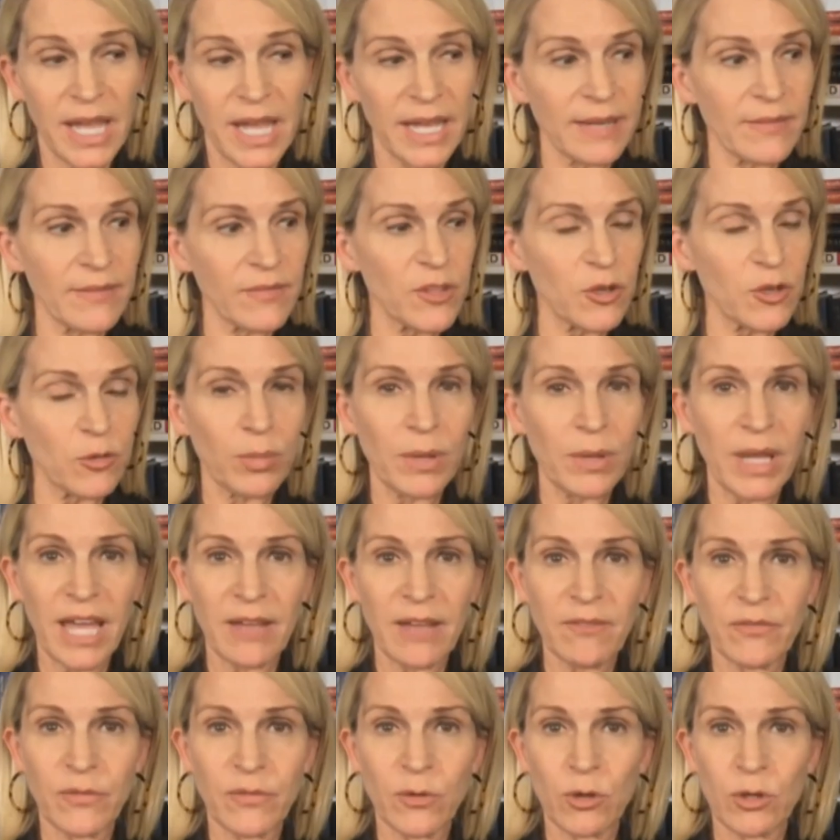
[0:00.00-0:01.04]
And if they're
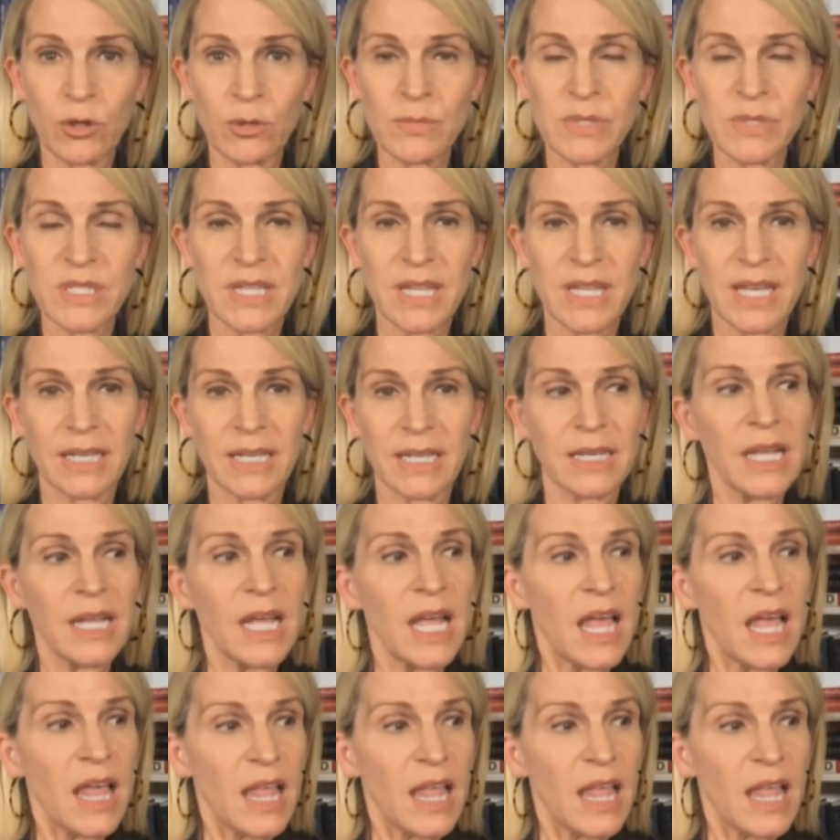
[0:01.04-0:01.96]
platforms, then